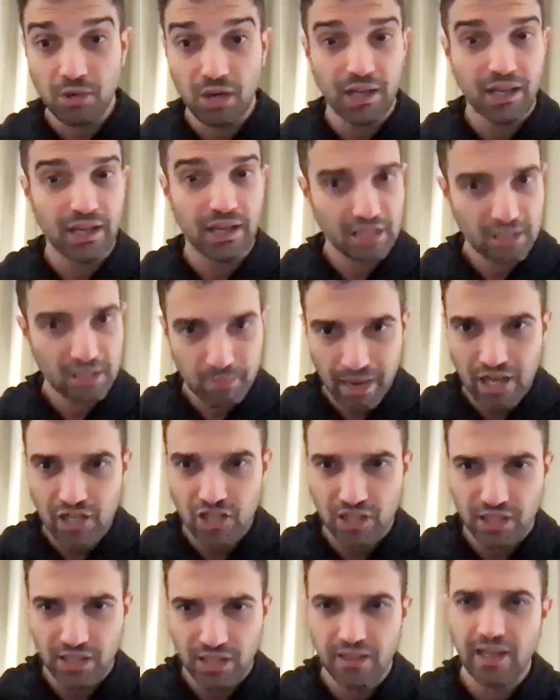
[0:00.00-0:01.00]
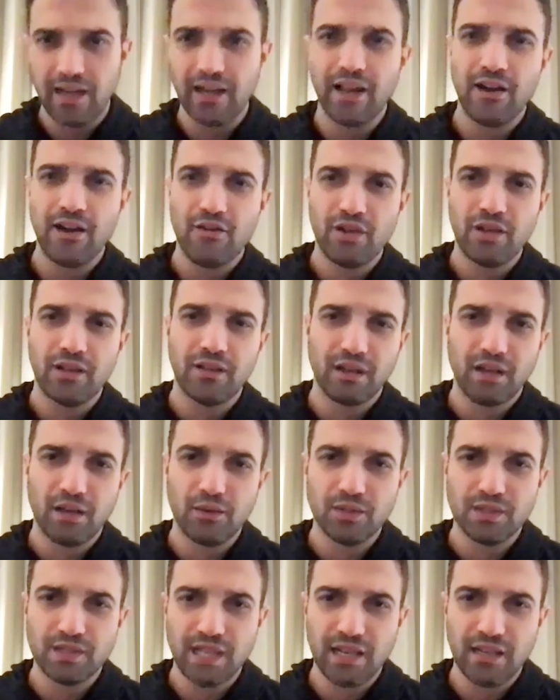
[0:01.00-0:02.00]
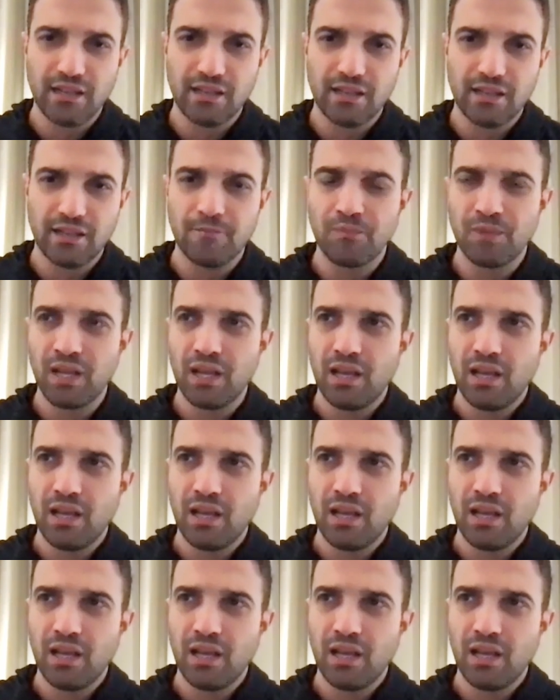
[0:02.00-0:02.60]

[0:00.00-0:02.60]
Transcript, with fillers: market, especially in that area that I was selling in